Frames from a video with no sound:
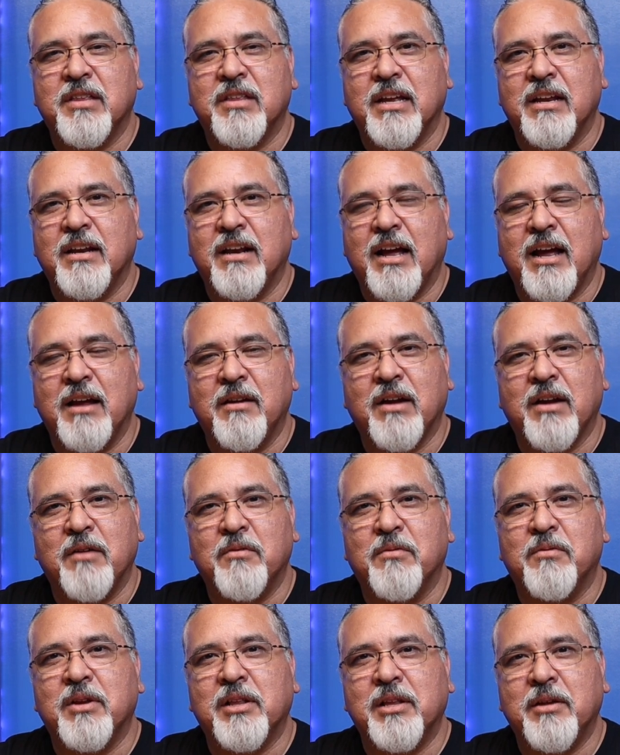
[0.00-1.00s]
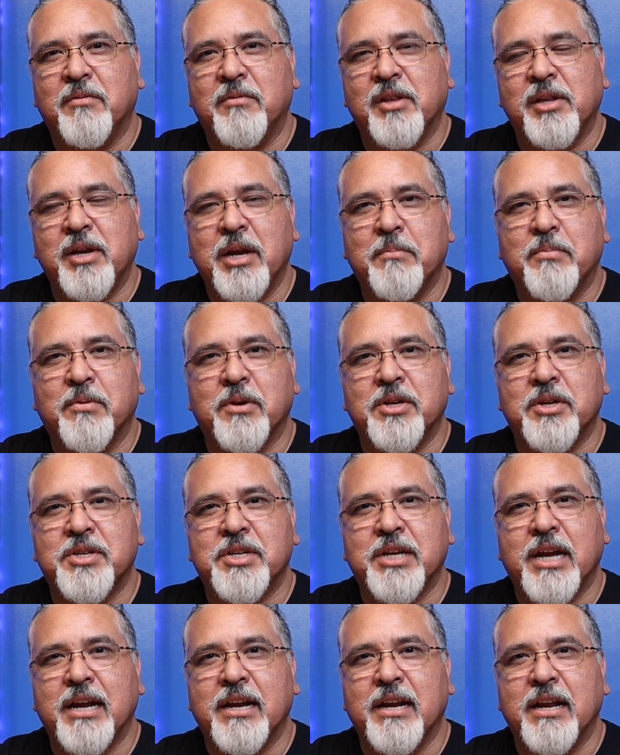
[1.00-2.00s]
then I really, really
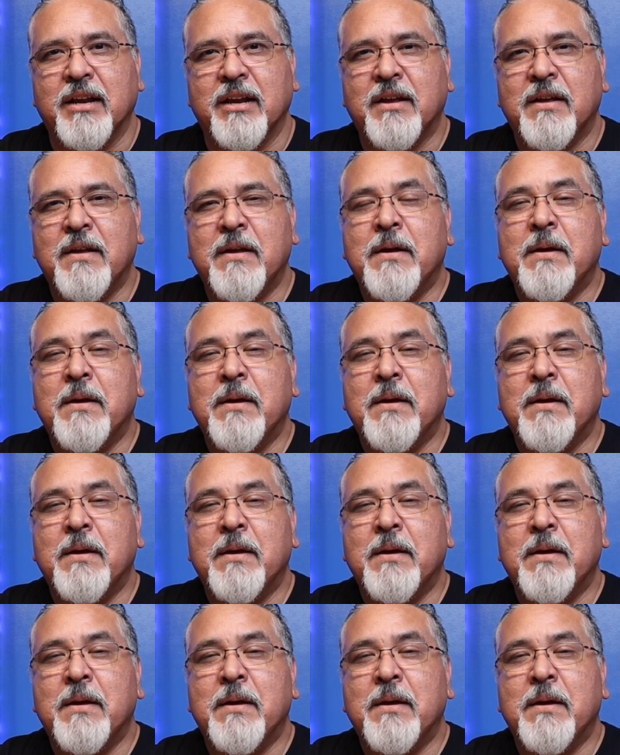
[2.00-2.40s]
appreciate it.